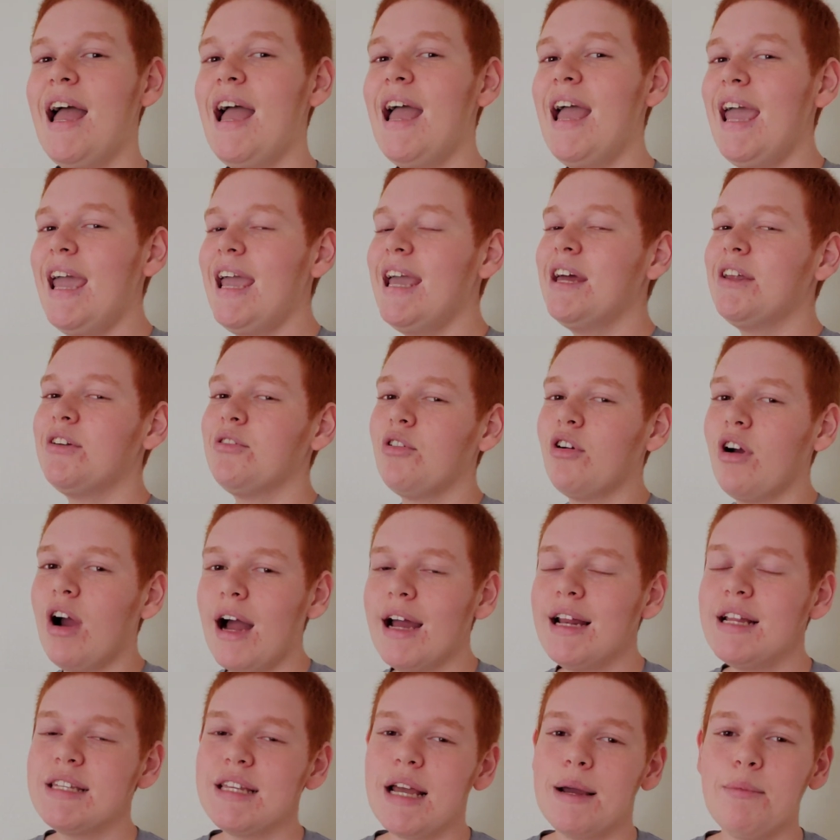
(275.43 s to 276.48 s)
And
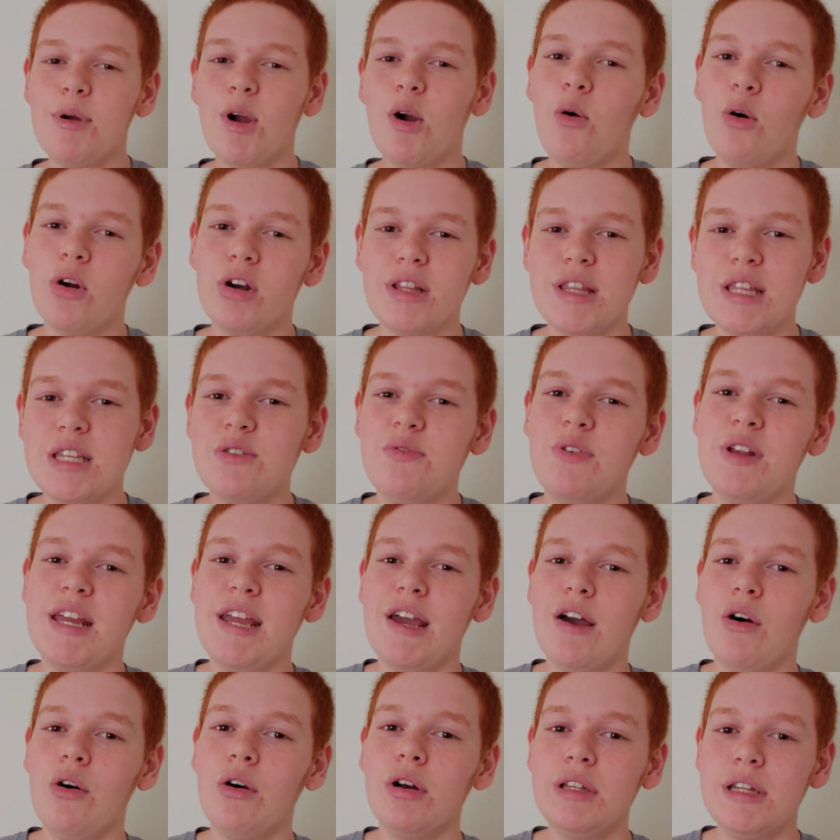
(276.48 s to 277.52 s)
right as I'm recording this
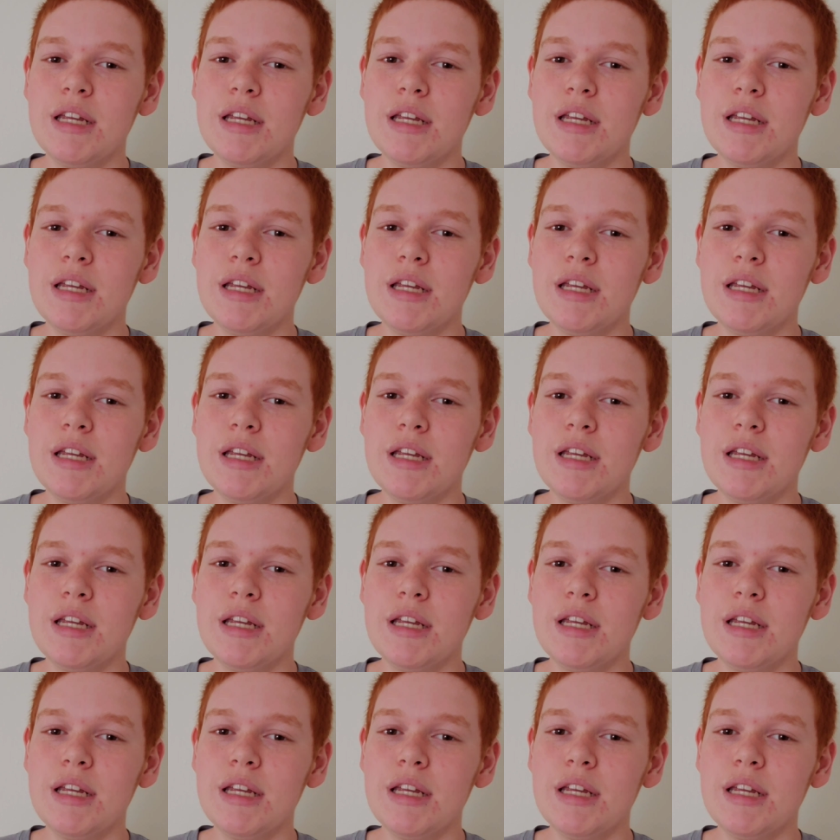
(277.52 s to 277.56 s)
video,